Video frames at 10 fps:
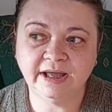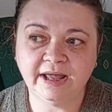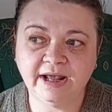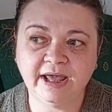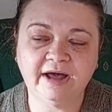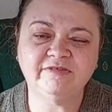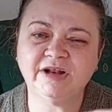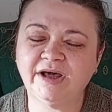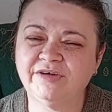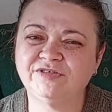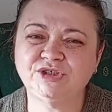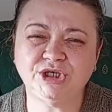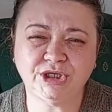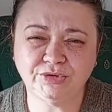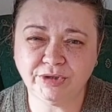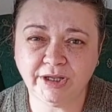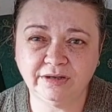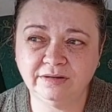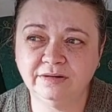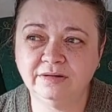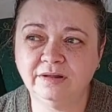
and I have a lot of children